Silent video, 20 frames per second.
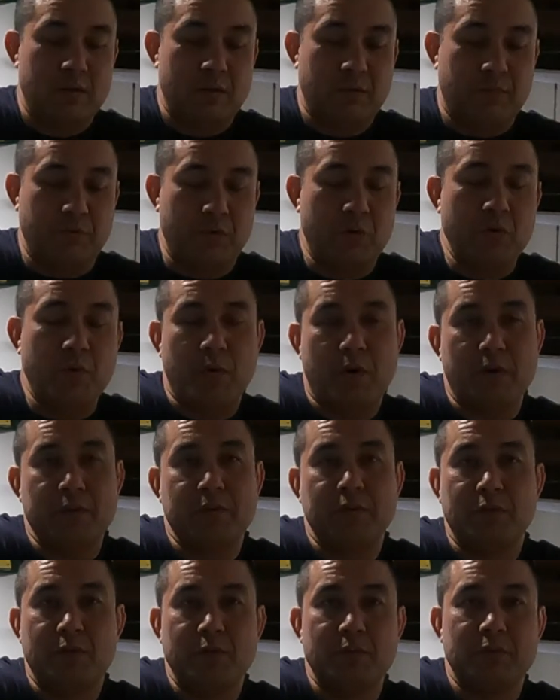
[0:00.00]
If you go out and
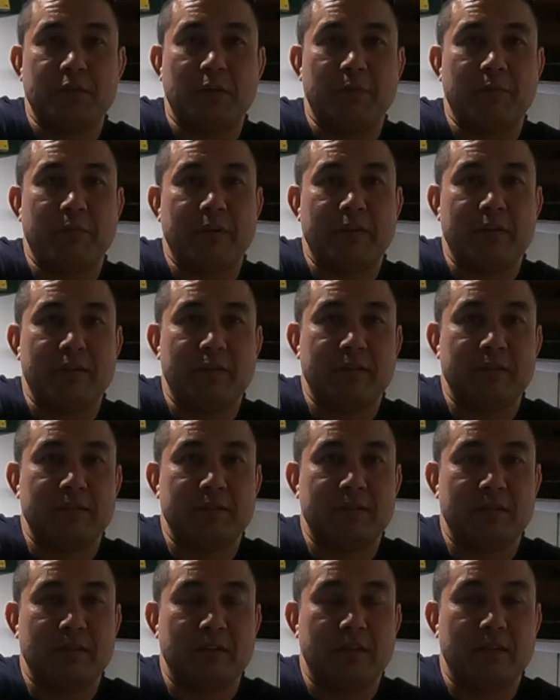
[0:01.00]
you do something like
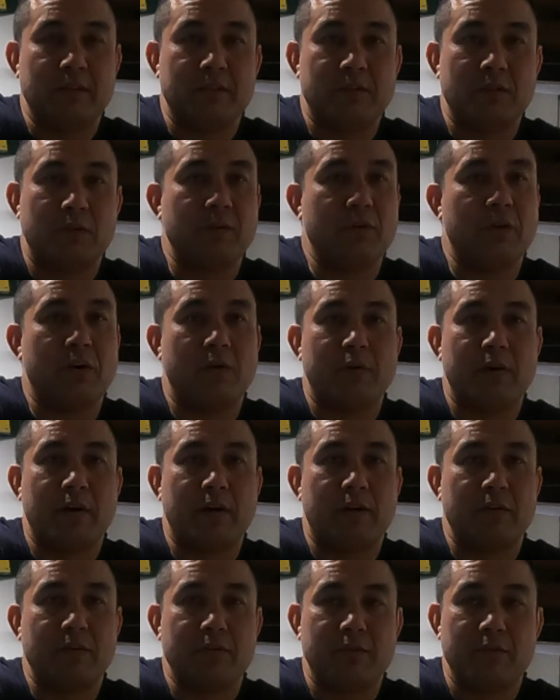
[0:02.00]
this, don't go
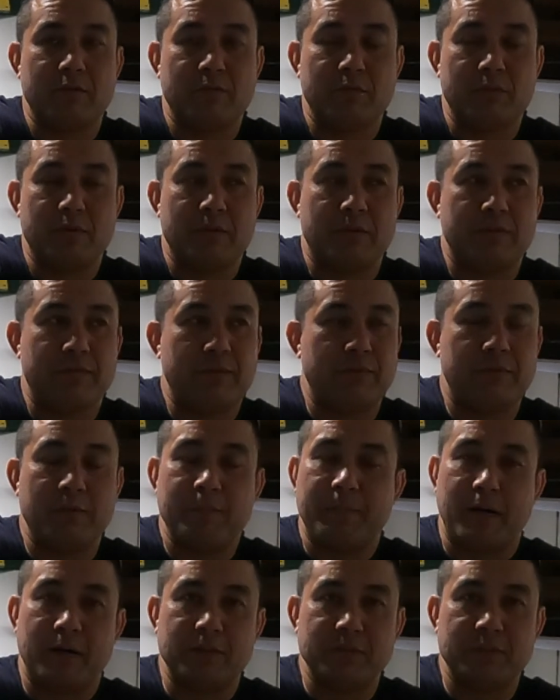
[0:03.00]
out with 50
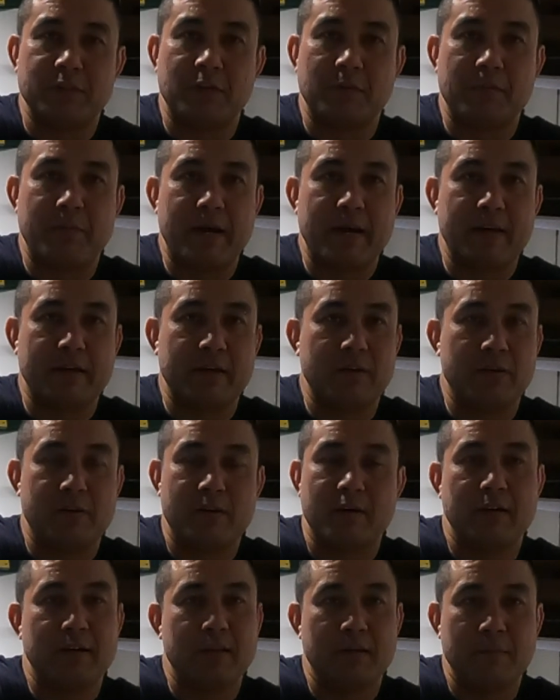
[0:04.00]
pounds on your back. You're
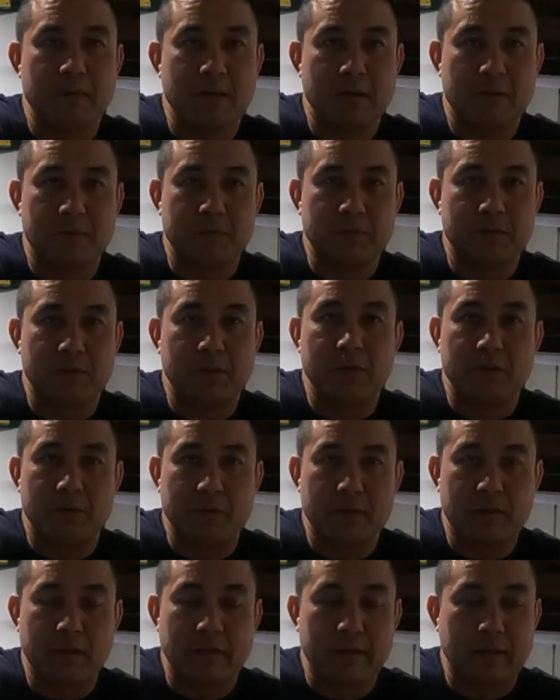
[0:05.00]
not gonna be able to do
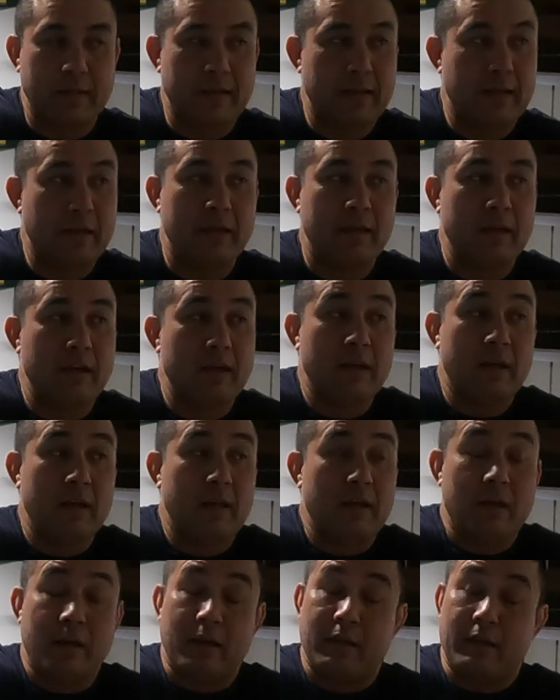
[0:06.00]
it. Like, and
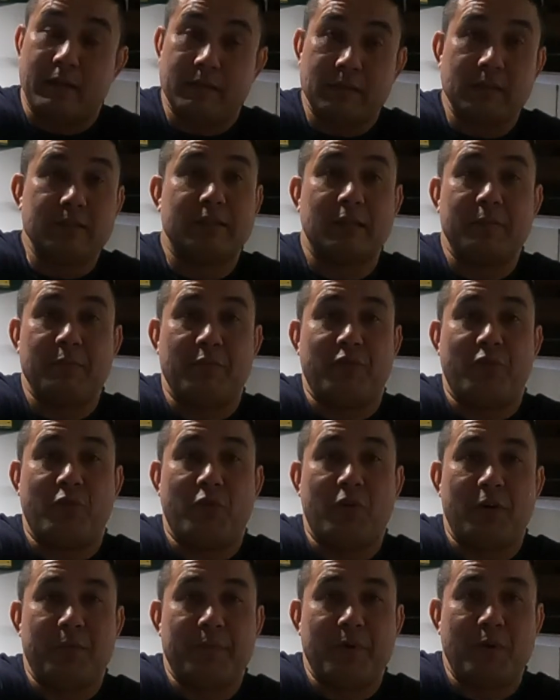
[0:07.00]
as I said
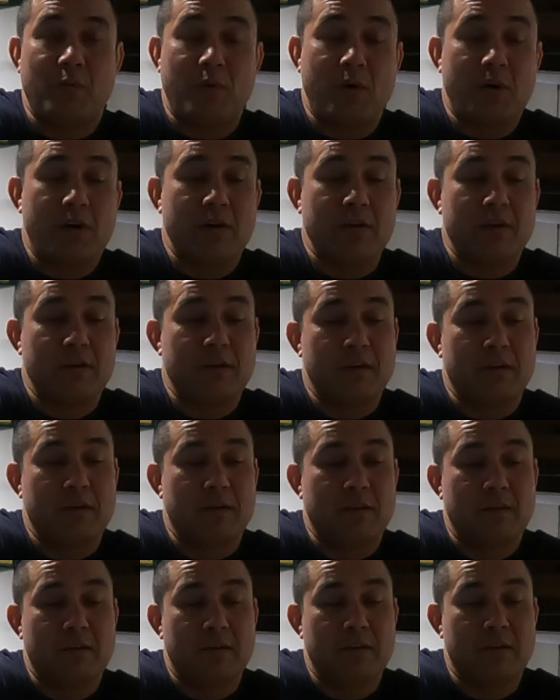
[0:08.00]
before on my walk,
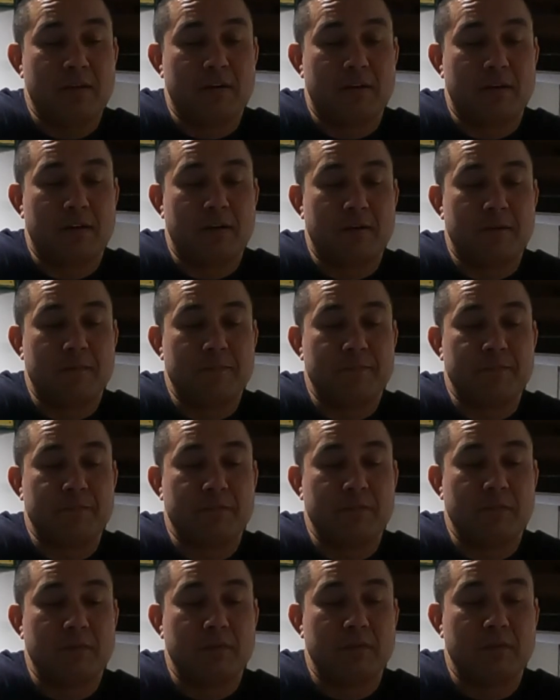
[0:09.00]

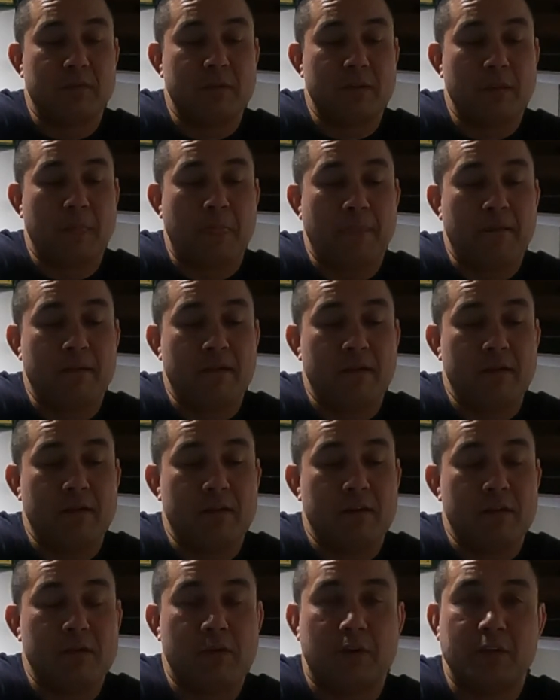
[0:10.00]

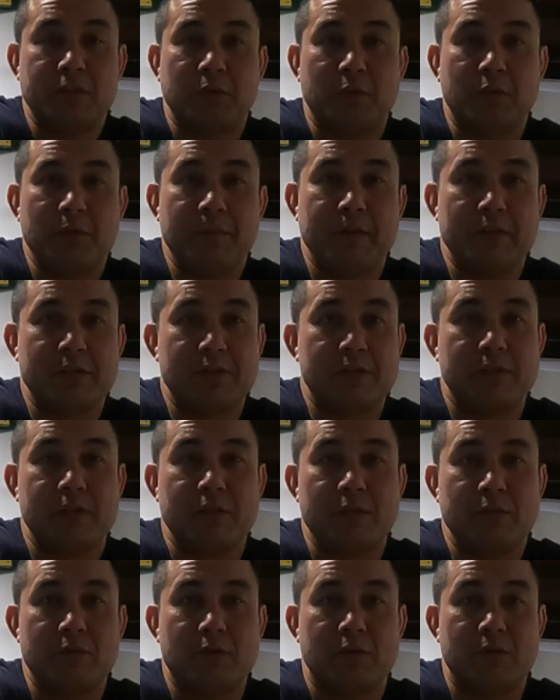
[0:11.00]
you also wanna make sure that
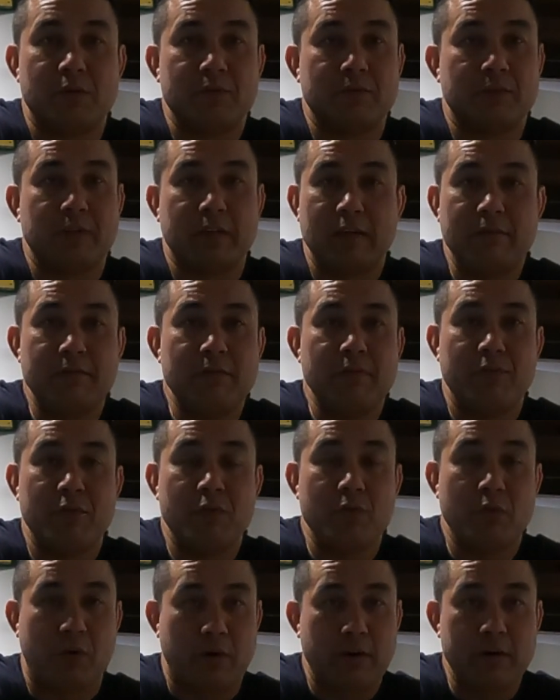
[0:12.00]
you don't, like, even if
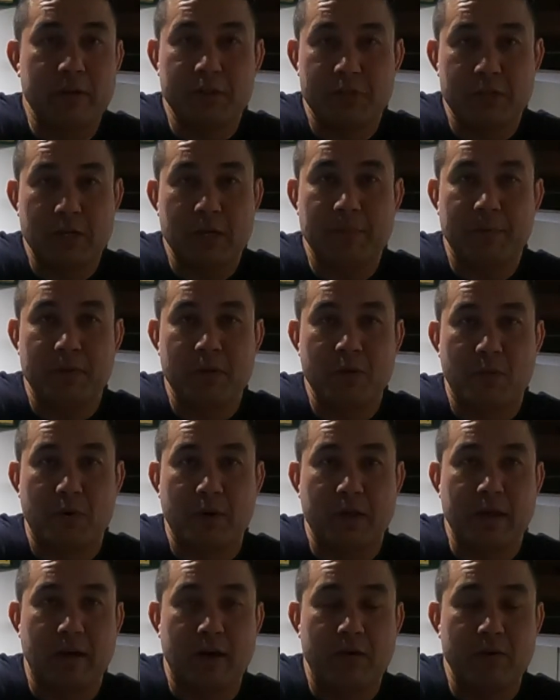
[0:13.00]
you are in shape and you
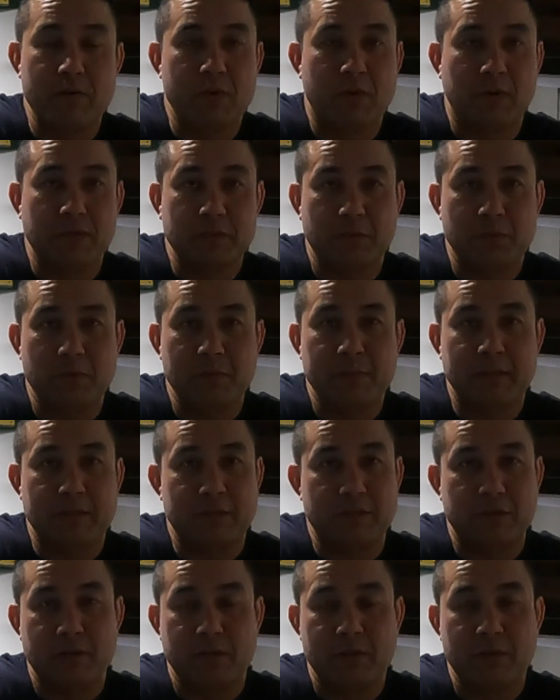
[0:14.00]
work out, you also wanna make
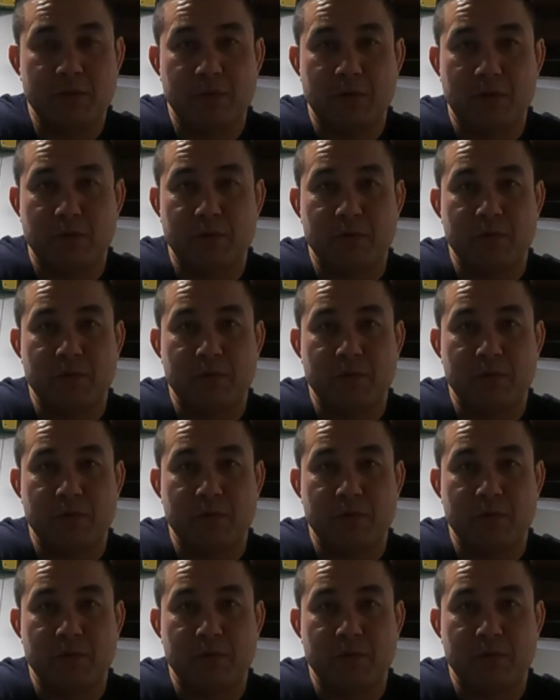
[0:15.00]
sure that you don't